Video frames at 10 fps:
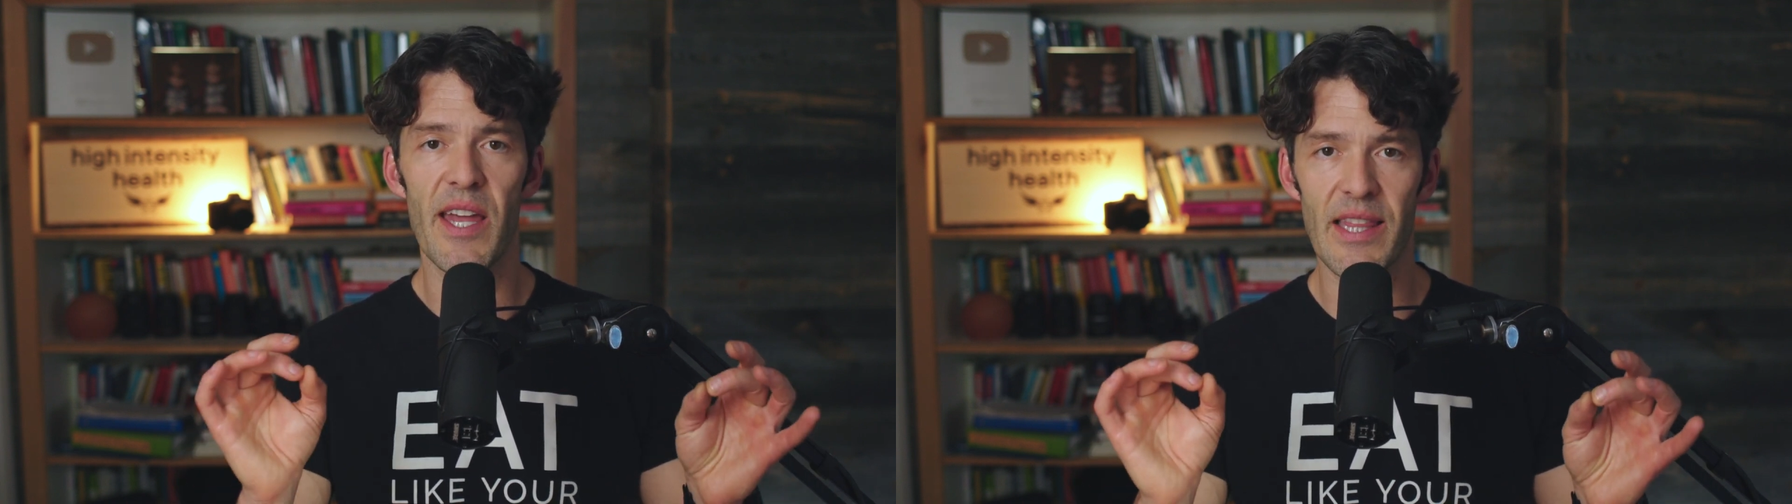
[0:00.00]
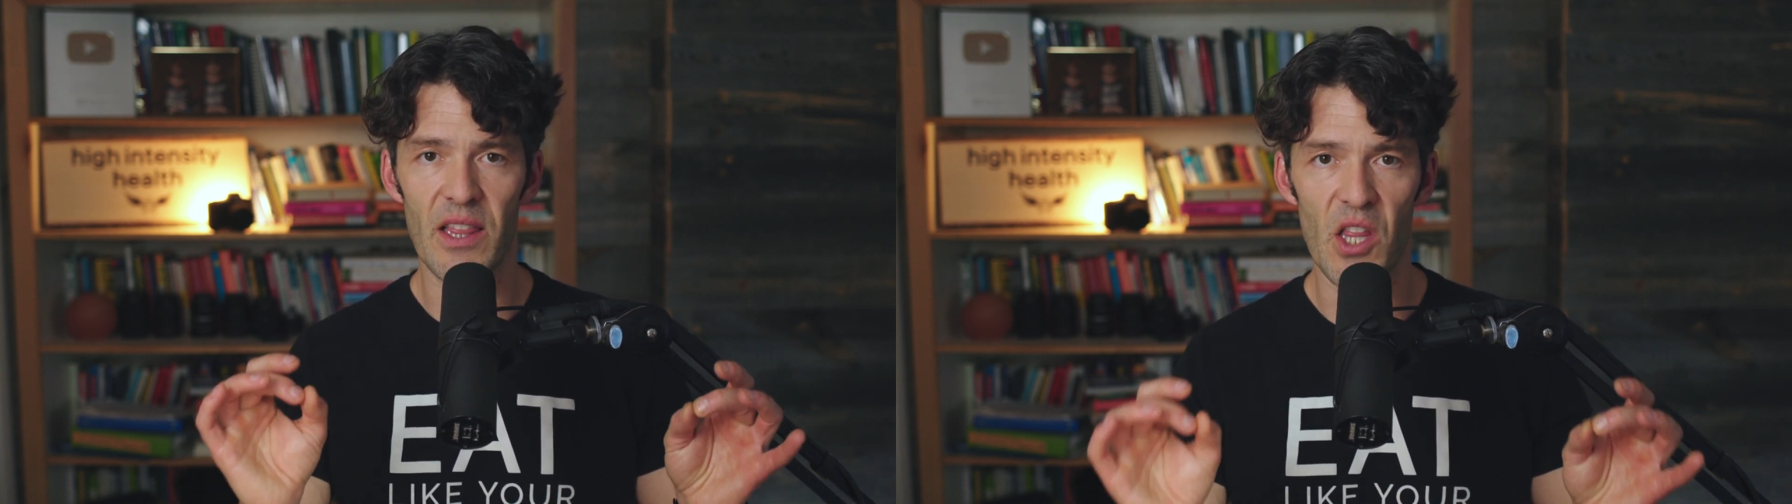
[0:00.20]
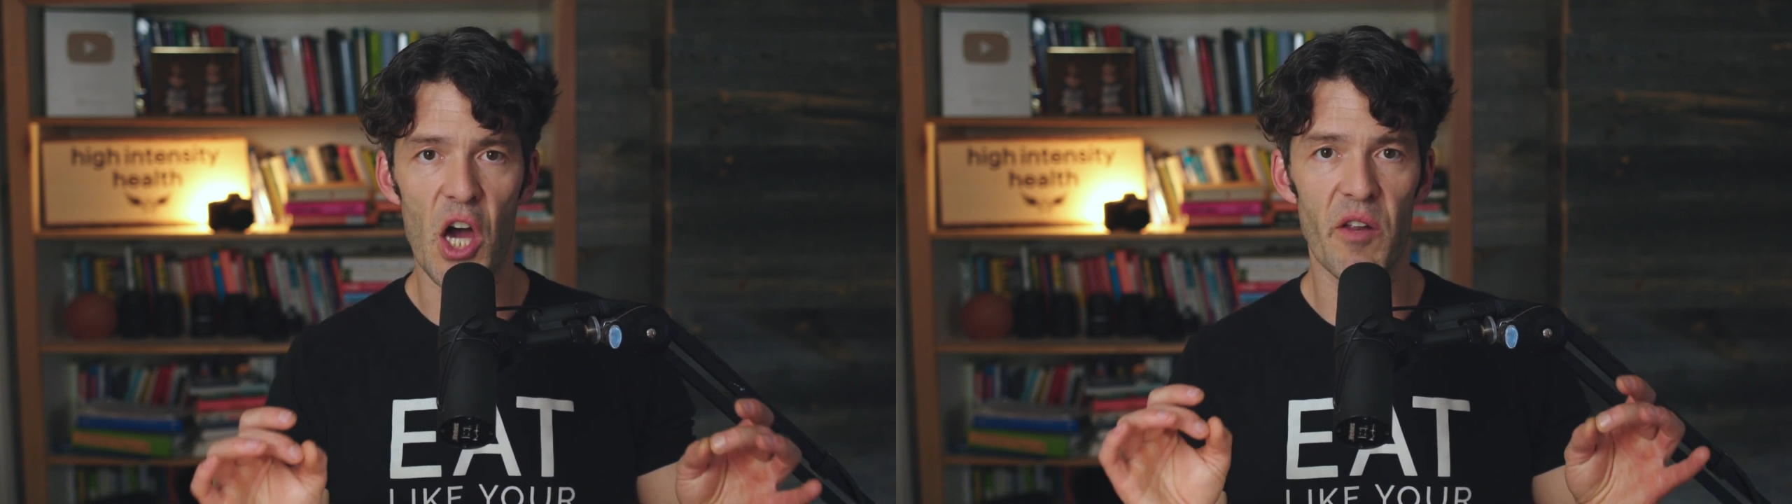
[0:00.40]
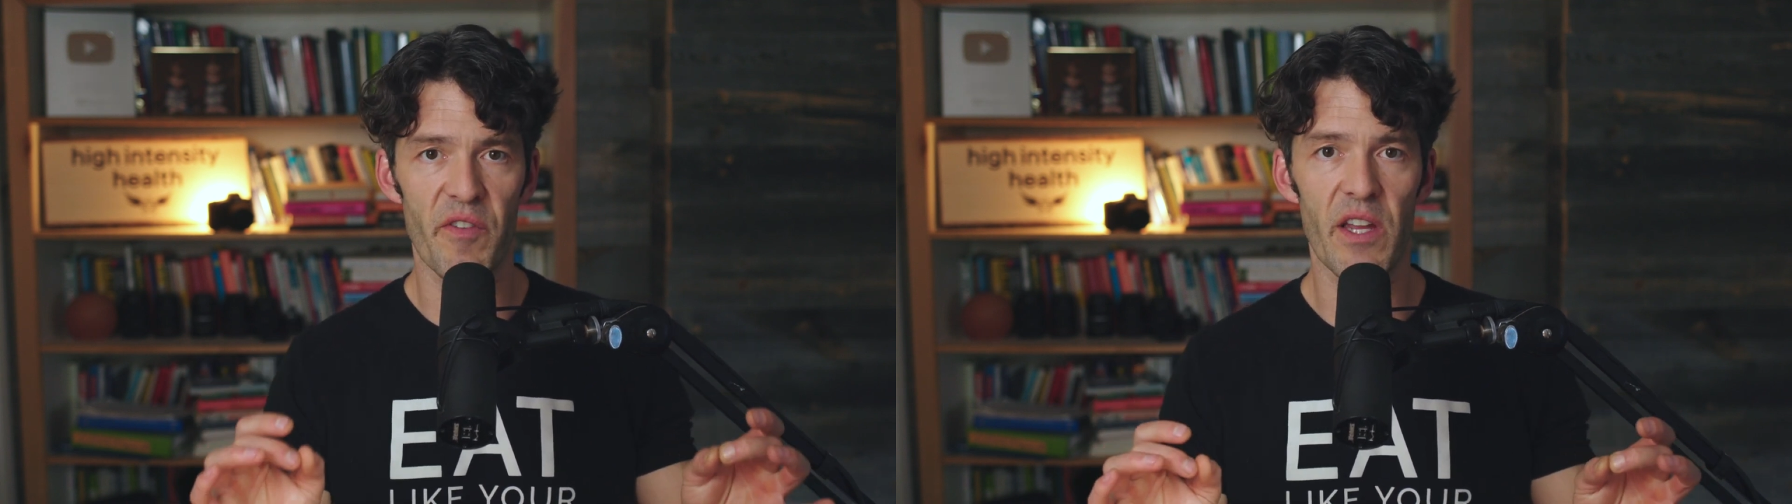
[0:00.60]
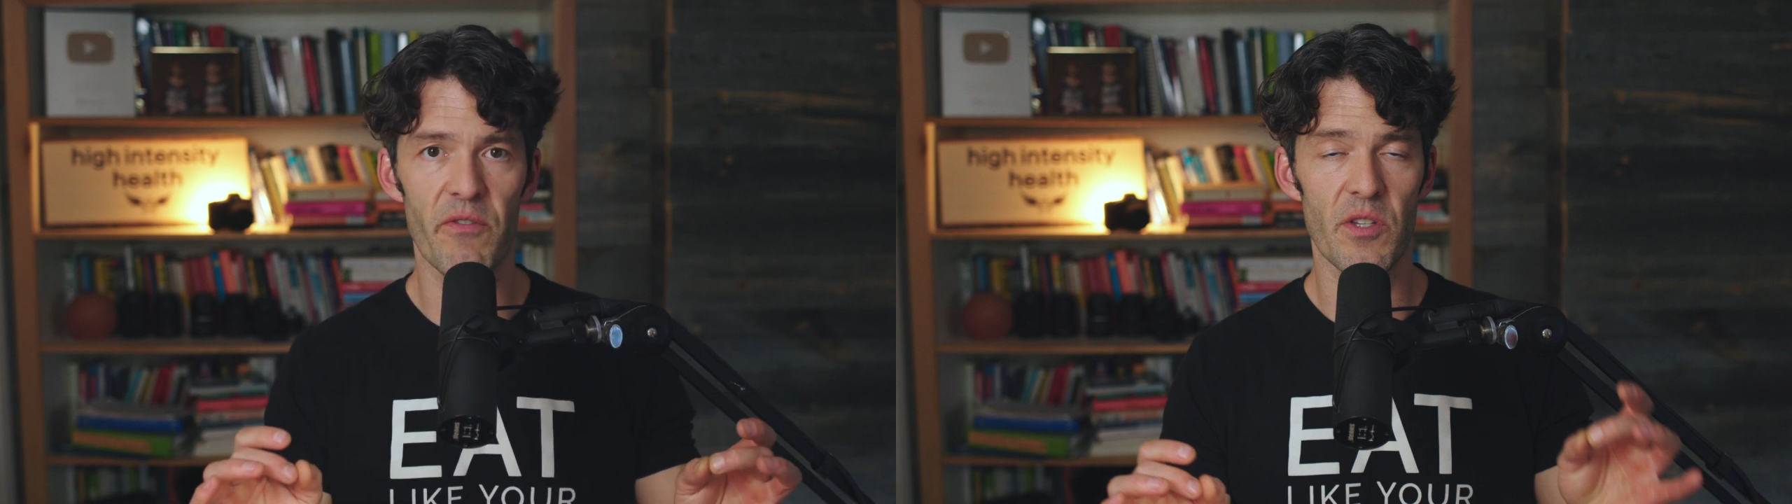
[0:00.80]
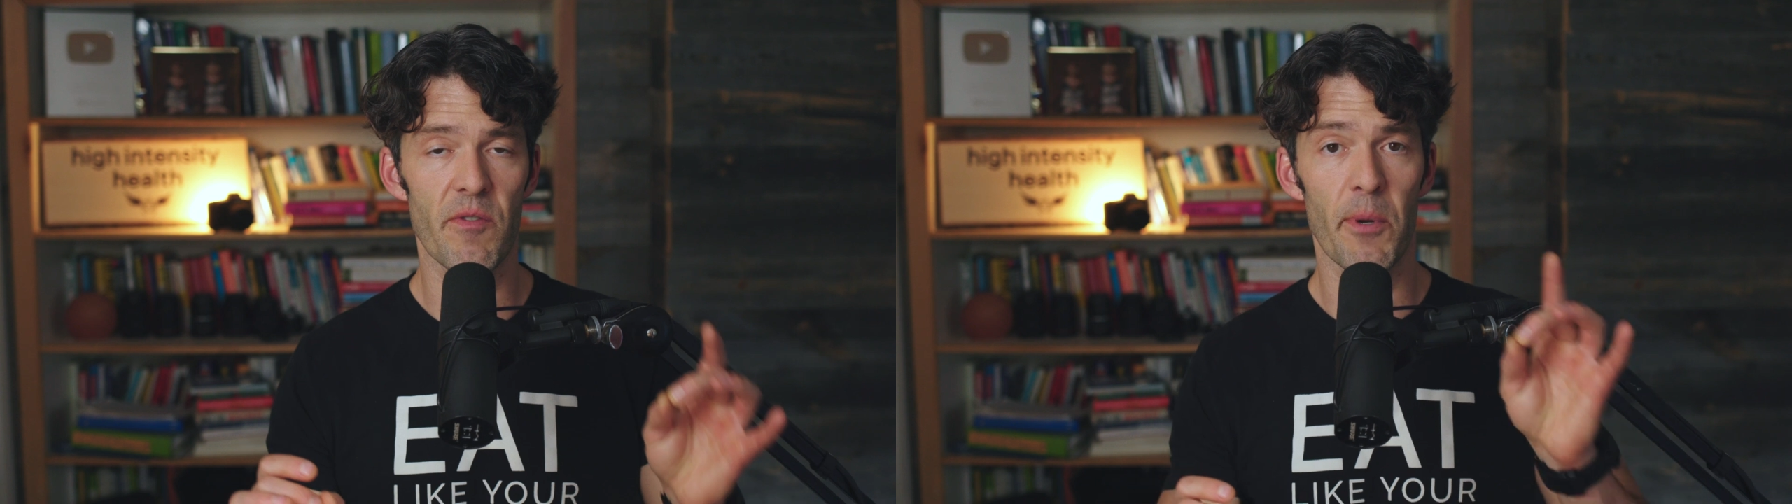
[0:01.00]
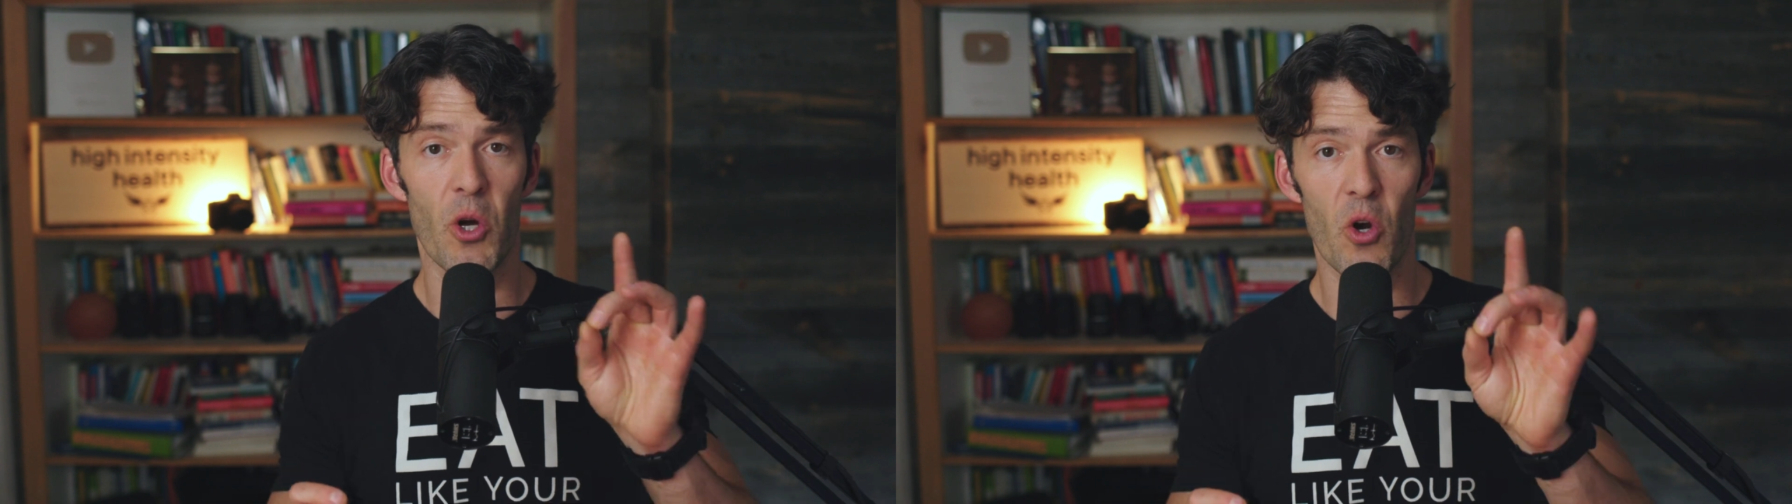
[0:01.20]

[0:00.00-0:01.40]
a lot of favors from a